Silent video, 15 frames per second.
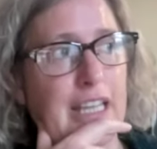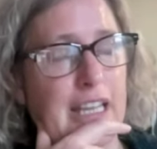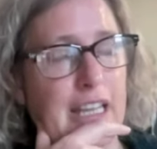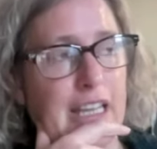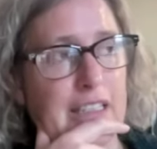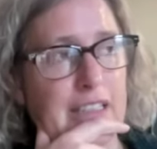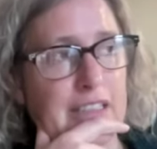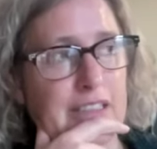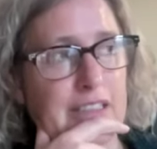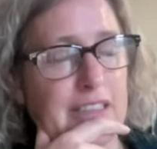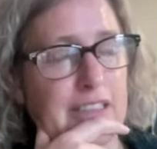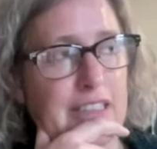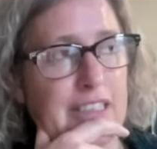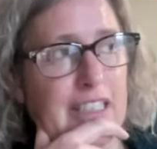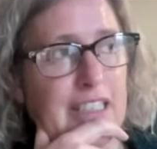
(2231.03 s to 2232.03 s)
And
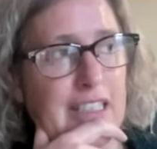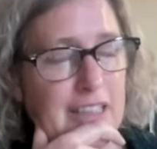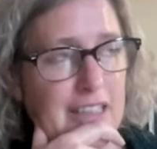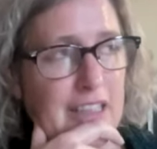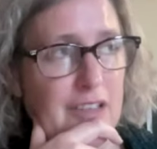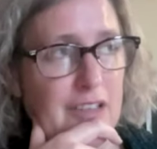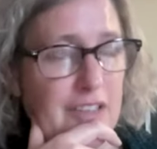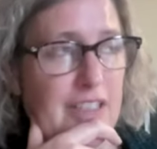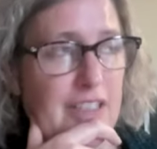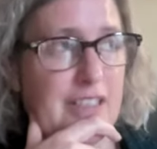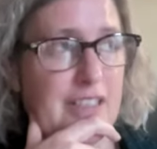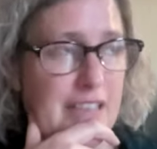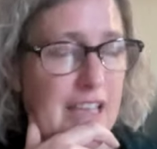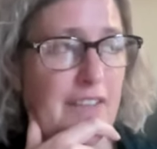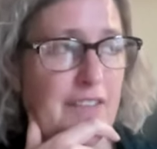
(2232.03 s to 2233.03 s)
there
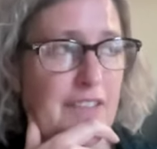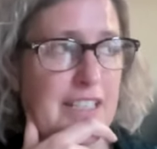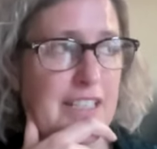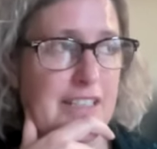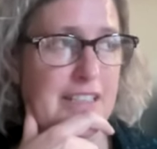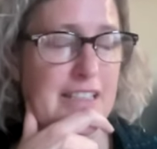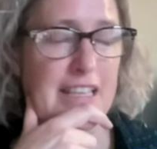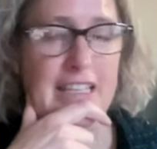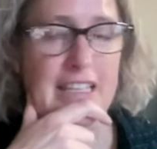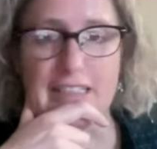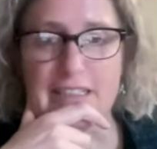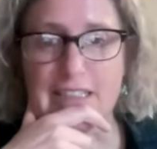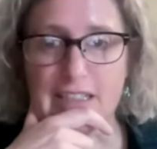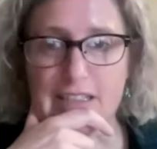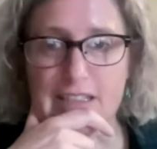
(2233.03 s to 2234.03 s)
is evidence that
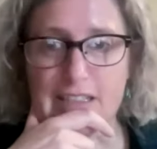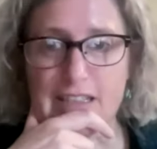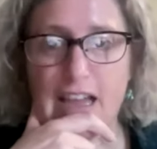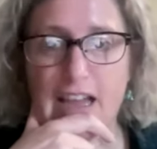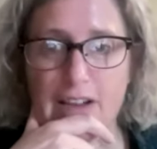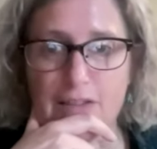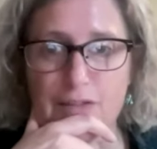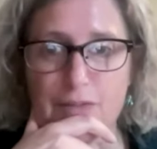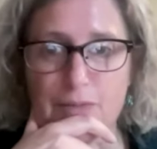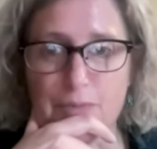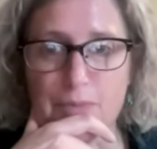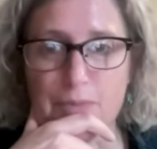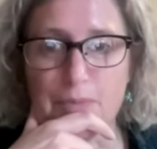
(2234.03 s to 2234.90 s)
it does have